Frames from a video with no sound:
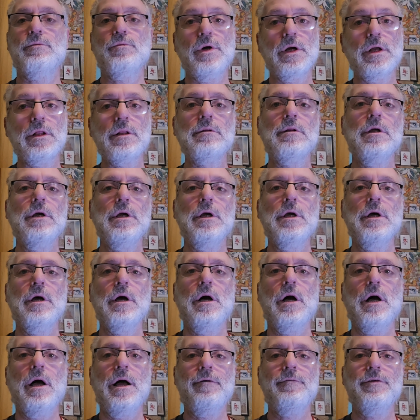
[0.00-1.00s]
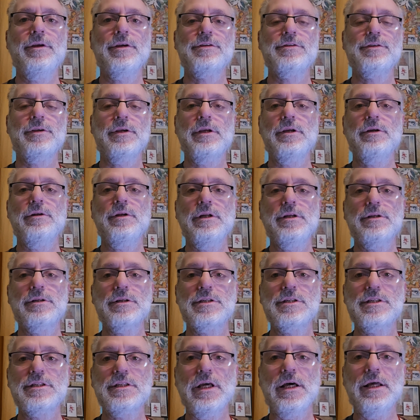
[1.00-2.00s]
Well, obviously you need
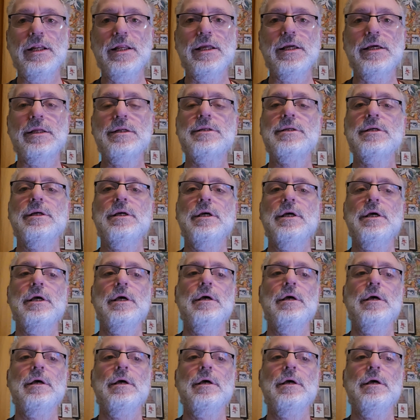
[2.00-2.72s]
to study it,